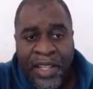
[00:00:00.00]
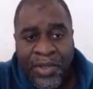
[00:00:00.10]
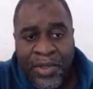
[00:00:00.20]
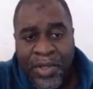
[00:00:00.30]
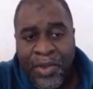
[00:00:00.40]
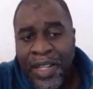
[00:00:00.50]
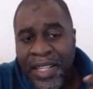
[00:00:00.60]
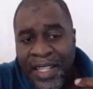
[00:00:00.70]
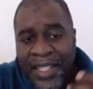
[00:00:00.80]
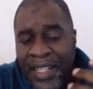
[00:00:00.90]
So Skrill
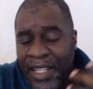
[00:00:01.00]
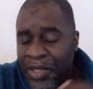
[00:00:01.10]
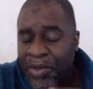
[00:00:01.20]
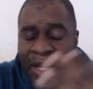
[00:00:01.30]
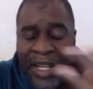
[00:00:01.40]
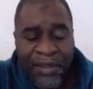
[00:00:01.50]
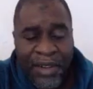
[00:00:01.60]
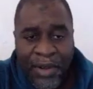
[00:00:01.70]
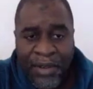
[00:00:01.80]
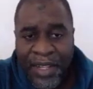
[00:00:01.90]
and NetTeller do have a
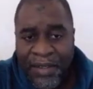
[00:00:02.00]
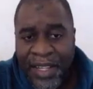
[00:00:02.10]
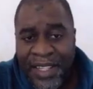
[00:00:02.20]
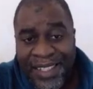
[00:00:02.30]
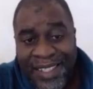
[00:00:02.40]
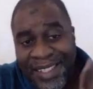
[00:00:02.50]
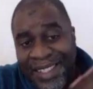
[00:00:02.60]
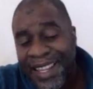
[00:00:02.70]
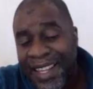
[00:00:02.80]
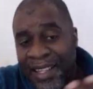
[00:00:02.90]
lot of advantages
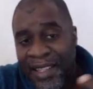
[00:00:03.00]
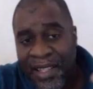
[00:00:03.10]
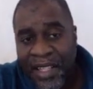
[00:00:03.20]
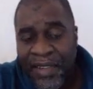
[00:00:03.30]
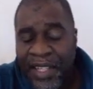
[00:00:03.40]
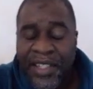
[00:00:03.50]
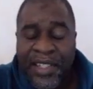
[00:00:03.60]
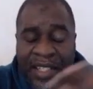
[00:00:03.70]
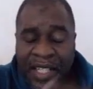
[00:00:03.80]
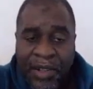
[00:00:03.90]
and
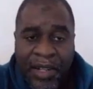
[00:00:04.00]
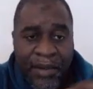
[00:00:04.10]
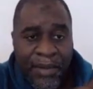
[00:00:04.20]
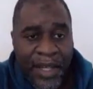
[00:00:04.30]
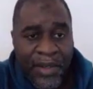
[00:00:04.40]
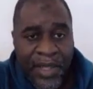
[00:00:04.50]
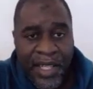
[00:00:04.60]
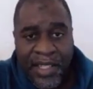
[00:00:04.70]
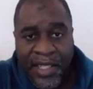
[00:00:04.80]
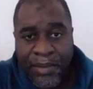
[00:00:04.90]
disadvantages. I'll come back to
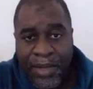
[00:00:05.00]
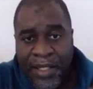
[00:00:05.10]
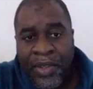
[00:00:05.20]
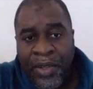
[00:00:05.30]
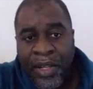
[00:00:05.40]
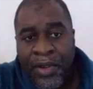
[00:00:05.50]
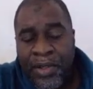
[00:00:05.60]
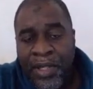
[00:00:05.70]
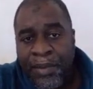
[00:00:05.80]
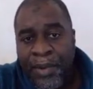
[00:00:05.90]
that in a bit. You can
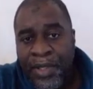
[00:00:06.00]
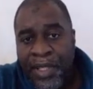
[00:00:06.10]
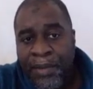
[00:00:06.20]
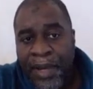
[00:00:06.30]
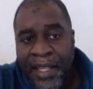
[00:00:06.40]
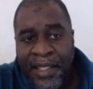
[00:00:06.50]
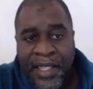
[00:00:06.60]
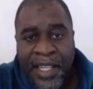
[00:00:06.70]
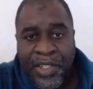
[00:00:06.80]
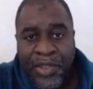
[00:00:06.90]
also deposit by
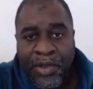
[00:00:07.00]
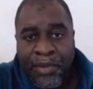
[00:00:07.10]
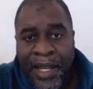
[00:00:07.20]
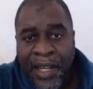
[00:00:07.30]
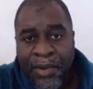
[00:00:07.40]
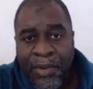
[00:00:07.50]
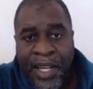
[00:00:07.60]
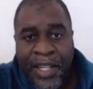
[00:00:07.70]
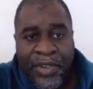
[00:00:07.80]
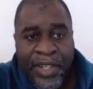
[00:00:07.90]
international bank
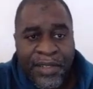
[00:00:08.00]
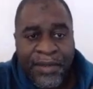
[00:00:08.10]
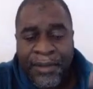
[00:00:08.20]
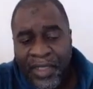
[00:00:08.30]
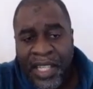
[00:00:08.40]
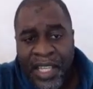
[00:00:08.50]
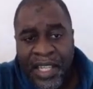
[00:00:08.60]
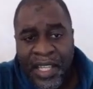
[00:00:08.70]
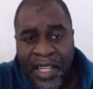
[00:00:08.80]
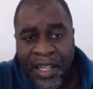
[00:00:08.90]
wire transfer,
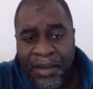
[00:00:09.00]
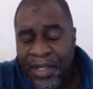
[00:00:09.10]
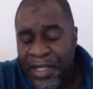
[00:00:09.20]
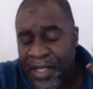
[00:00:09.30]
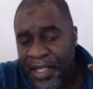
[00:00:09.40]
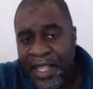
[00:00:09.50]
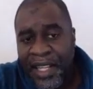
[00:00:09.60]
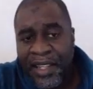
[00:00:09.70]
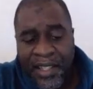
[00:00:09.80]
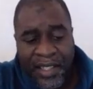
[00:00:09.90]
and this is a
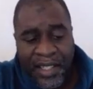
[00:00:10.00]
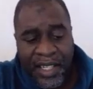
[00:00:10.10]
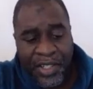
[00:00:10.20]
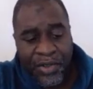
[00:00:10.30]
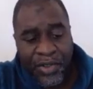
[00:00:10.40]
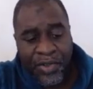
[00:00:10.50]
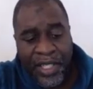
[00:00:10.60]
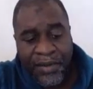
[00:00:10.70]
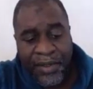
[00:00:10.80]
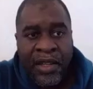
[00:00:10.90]
standard international
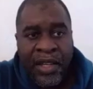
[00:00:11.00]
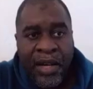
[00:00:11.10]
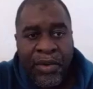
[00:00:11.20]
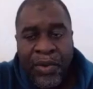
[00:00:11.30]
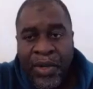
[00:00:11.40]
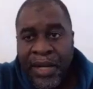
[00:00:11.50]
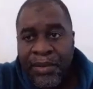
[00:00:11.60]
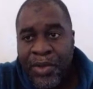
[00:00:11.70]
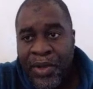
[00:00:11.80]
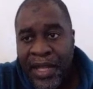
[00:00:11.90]
transfer. Now when you
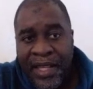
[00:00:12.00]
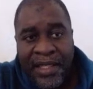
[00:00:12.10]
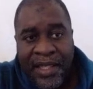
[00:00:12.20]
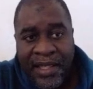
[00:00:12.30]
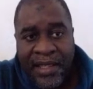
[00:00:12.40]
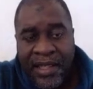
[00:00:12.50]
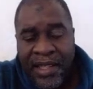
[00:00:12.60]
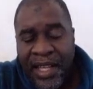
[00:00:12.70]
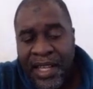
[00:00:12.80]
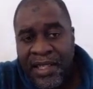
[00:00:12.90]
come to Exness,
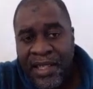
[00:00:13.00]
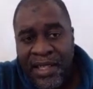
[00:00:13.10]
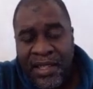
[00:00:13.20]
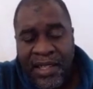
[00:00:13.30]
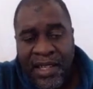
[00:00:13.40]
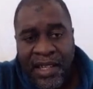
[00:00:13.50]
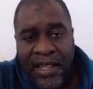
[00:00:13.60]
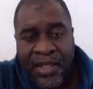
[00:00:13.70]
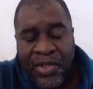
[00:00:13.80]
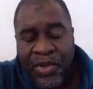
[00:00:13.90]
Exness
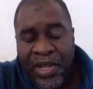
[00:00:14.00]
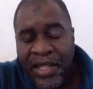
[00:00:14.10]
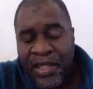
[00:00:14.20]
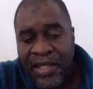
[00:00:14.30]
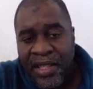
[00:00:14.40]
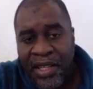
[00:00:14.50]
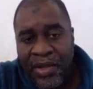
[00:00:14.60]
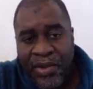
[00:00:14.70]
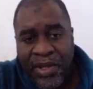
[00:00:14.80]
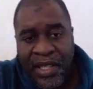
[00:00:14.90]
trades
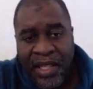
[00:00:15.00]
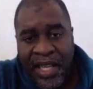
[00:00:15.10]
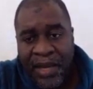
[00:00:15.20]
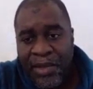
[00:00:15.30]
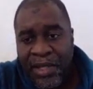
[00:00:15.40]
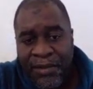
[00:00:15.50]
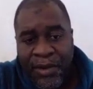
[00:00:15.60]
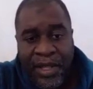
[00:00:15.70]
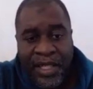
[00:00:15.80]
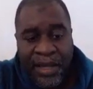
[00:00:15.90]
using
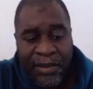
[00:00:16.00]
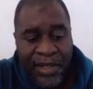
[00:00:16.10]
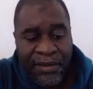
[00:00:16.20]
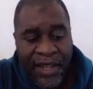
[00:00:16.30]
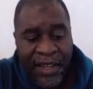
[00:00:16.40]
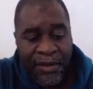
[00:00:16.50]
MT4 and MT5